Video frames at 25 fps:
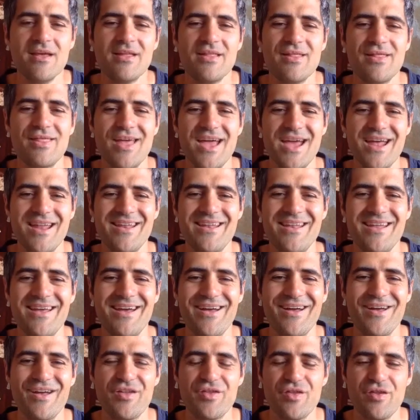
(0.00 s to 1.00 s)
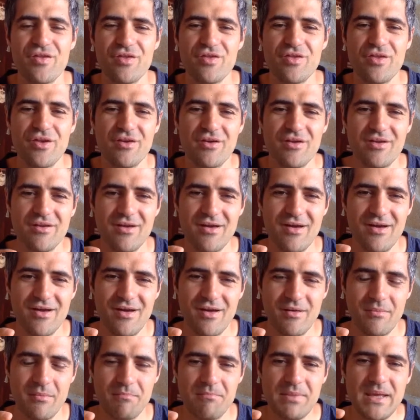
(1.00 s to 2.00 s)
then the
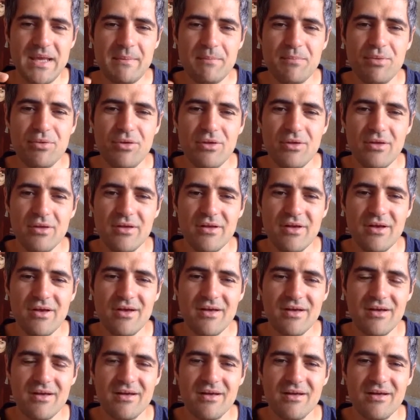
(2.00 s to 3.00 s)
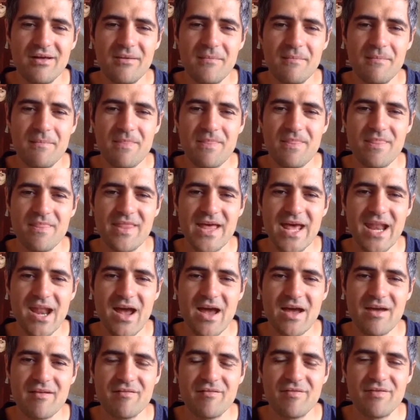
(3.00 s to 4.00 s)
people um, that
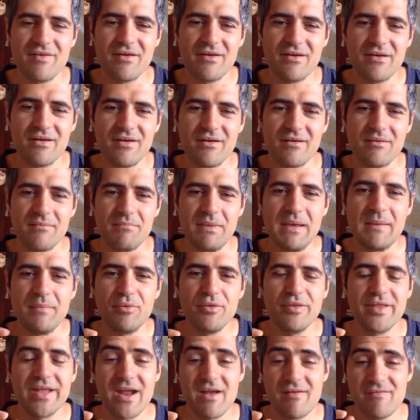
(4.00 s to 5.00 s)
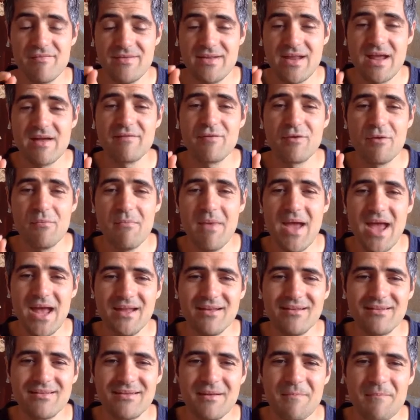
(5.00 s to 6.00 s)
I've uh, people that I've never
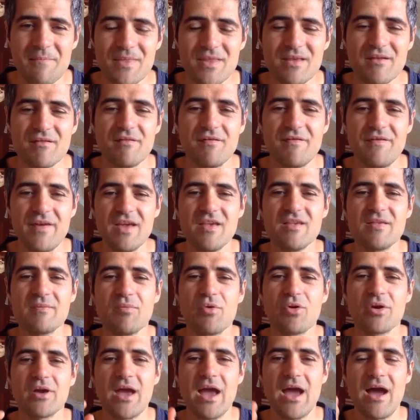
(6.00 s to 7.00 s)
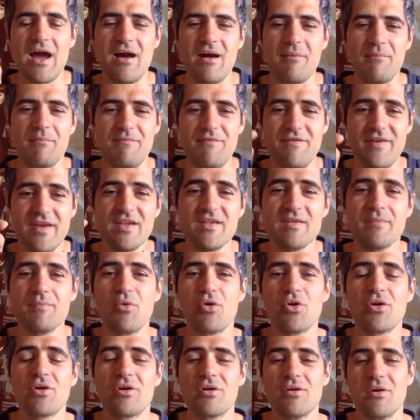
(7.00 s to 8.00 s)
met, Facebook
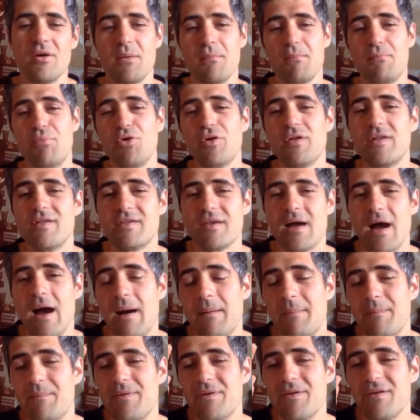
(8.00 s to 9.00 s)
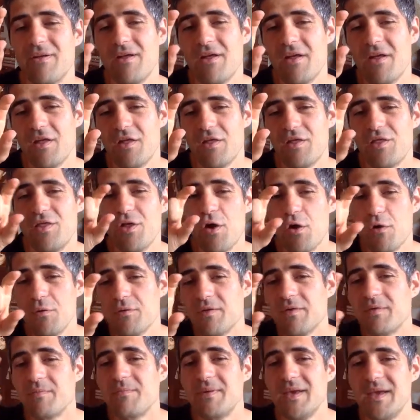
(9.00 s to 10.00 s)
Facebook puts up
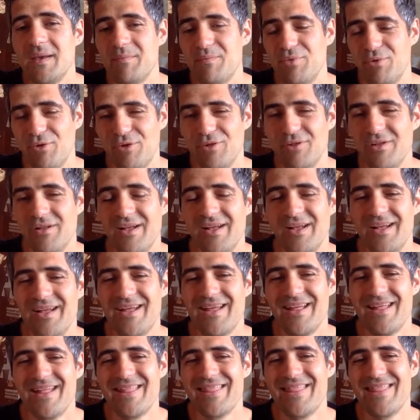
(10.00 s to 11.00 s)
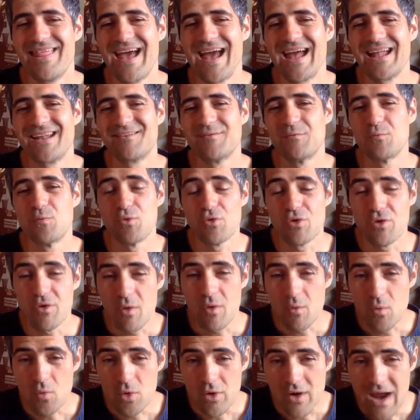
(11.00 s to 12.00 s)
those people that were
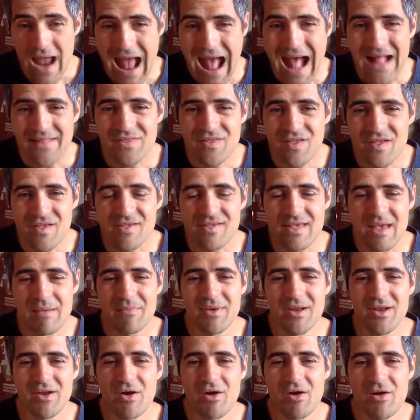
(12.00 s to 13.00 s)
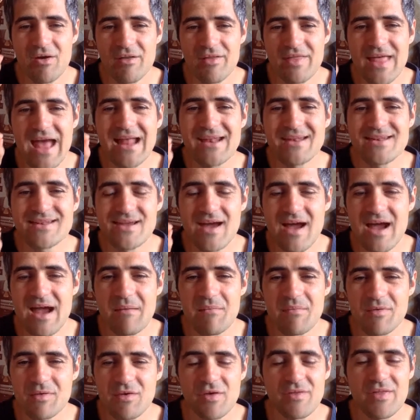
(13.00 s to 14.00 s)
were at the seminar that
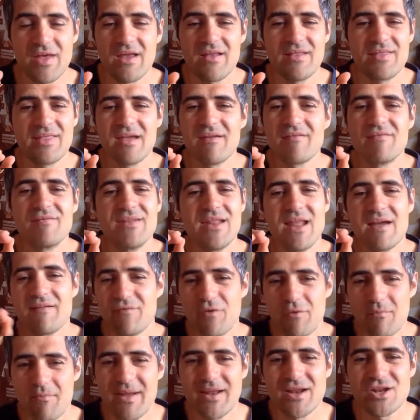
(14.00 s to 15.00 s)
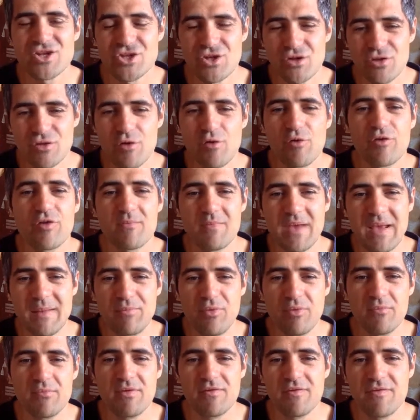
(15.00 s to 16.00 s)
time. So they they've never mentioned those
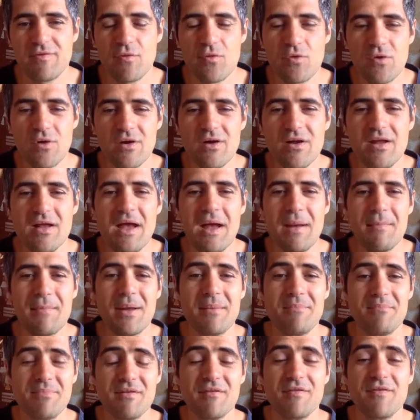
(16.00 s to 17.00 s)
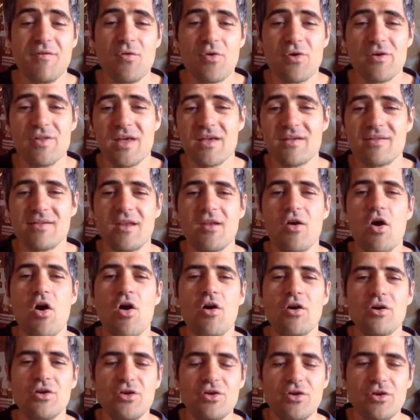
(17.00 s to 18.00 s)
people before, but before they said,
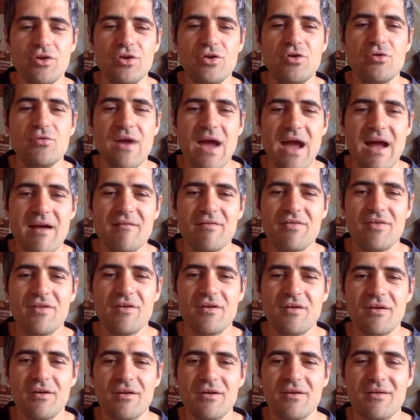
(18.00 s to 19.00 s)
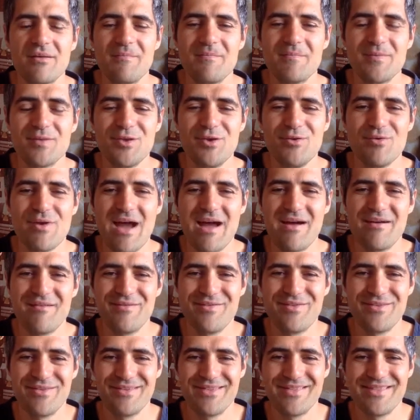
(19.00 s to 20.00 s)
"Oh, you you have the you
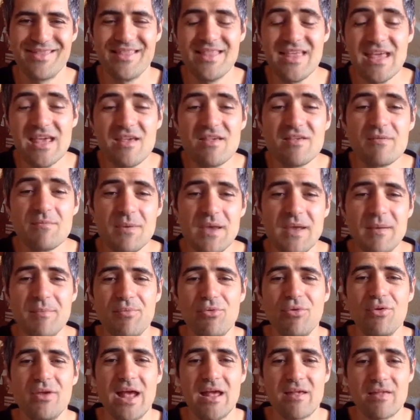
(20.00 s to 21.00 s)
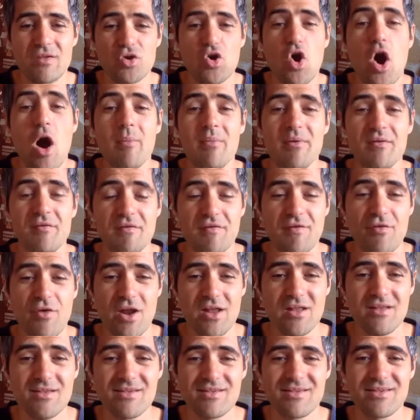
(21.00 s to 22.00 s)
have these people as common
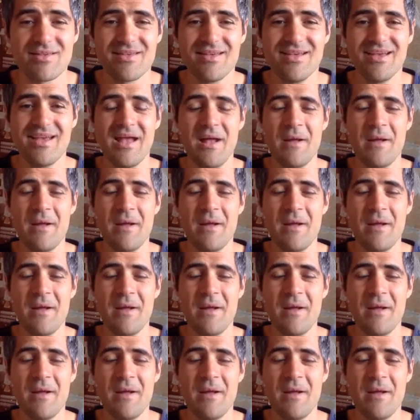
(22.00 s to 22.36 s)
friends."